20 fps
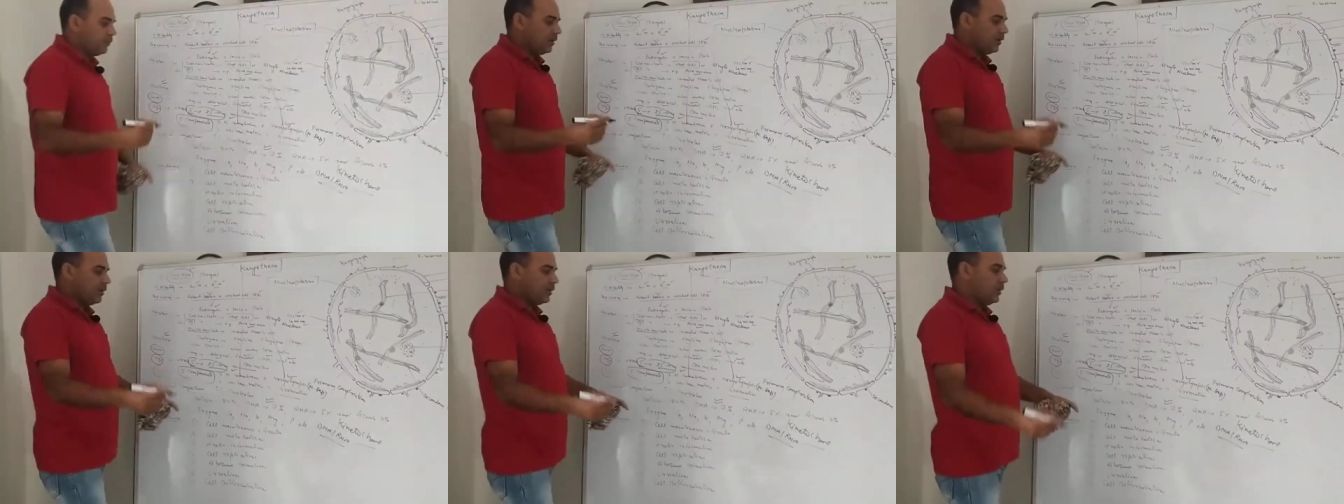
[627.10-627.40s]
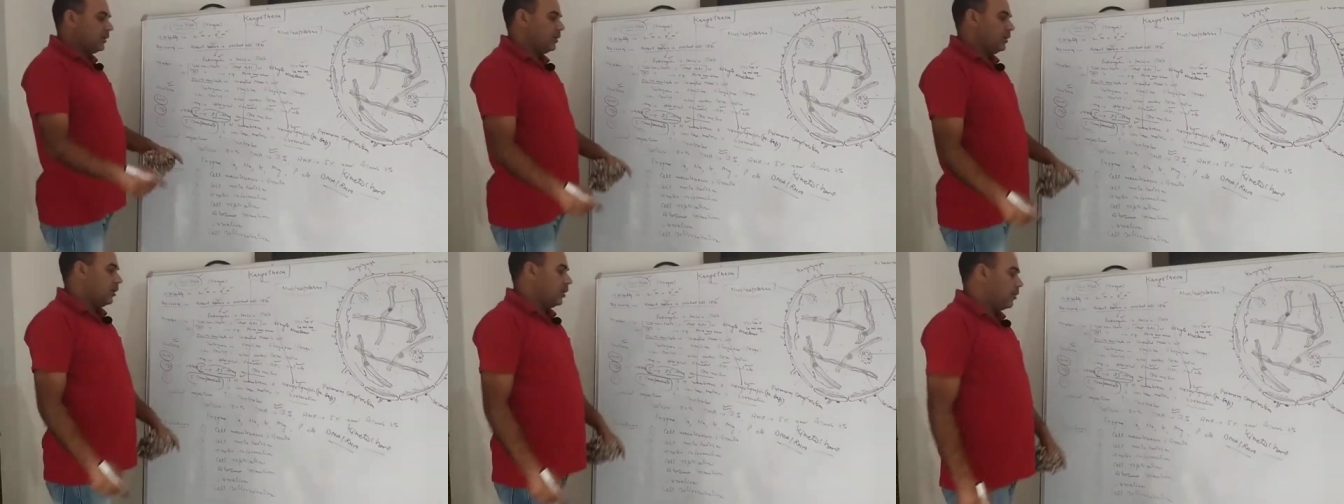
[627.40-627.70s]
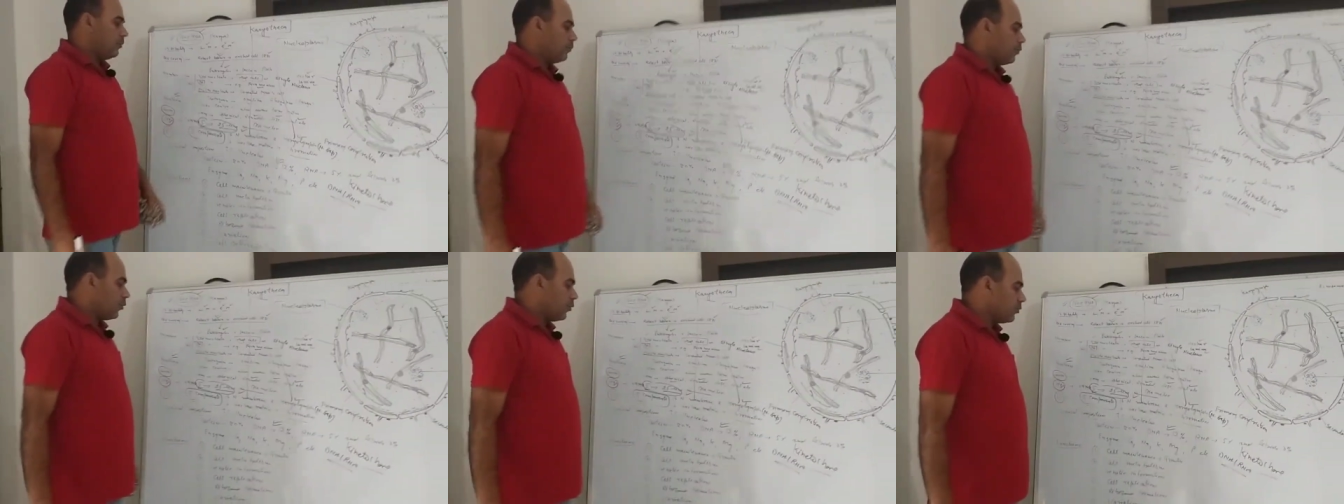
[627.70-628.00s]
may be
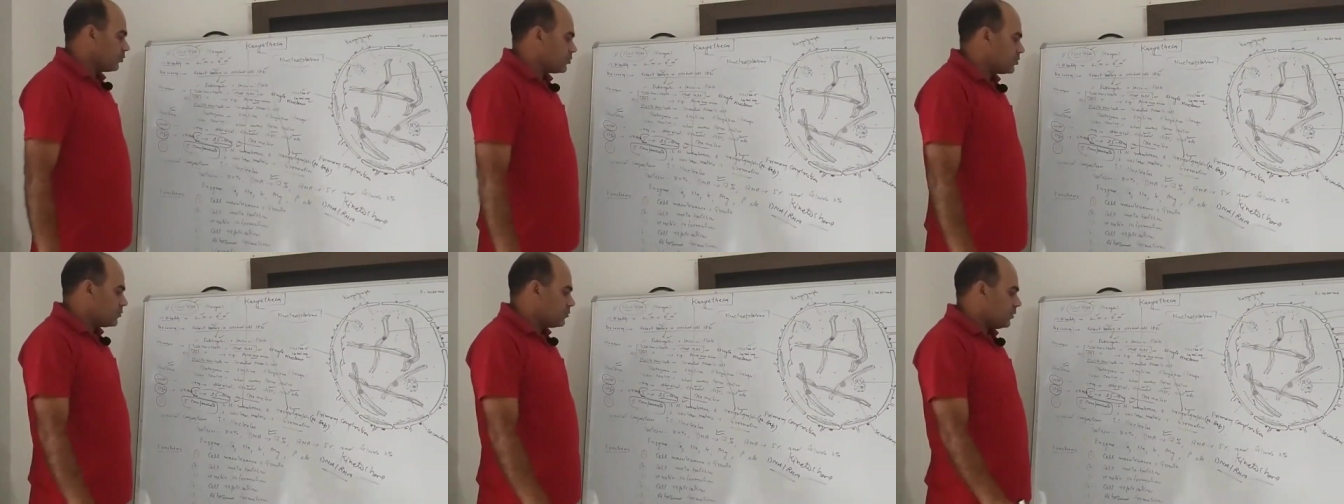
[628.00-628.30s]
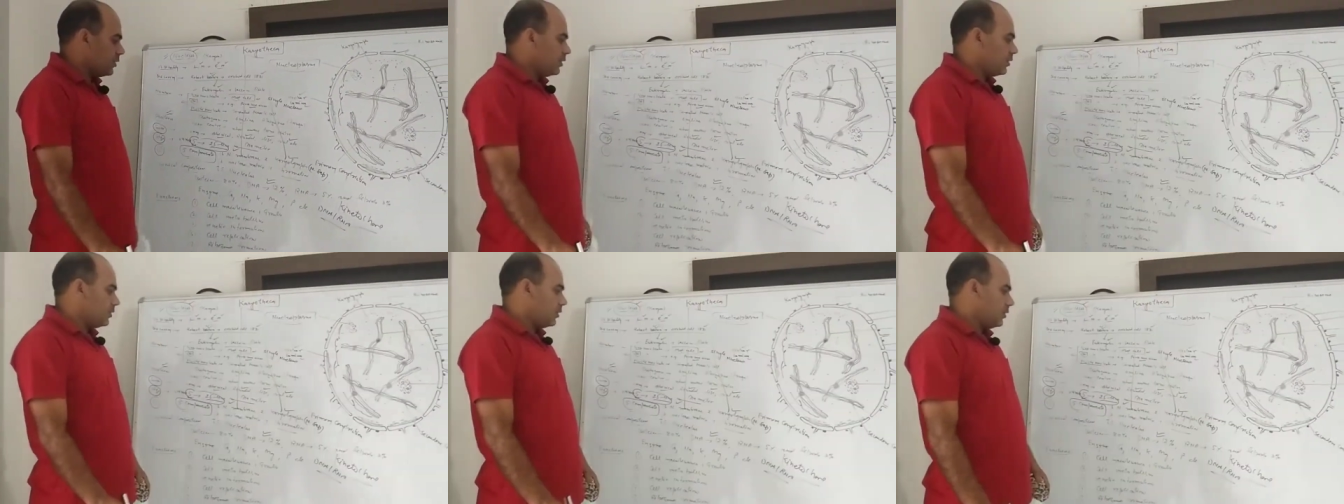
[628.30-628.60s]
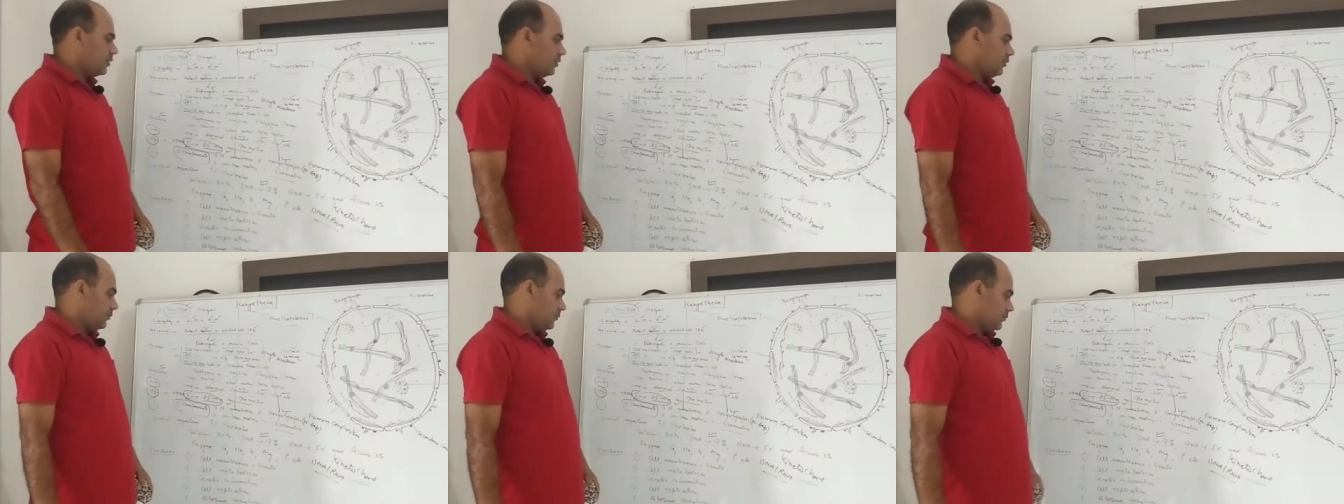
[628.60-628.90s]

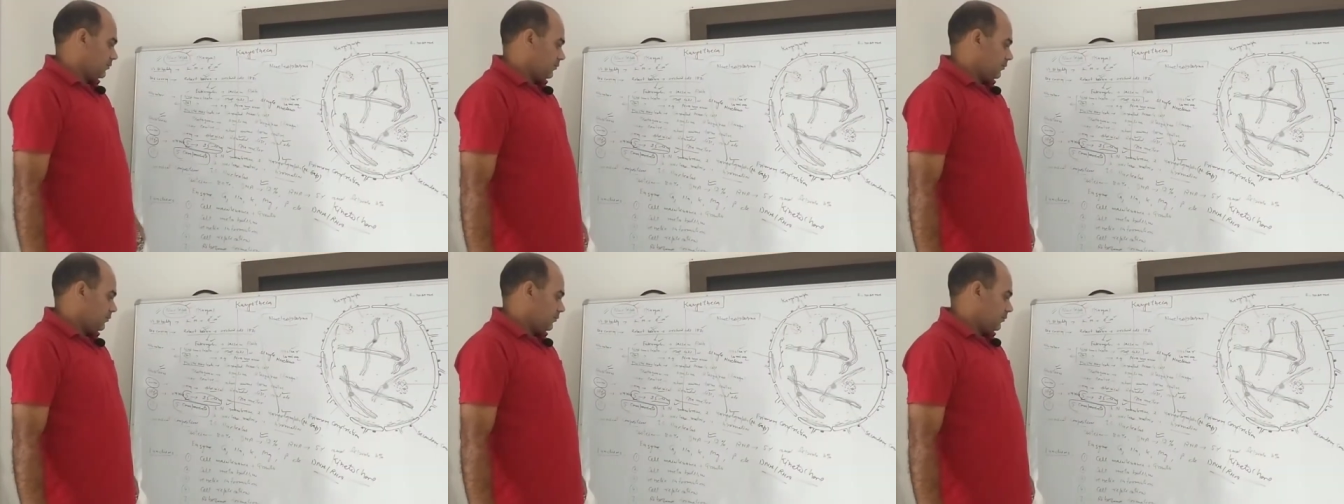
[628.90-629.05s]
approximate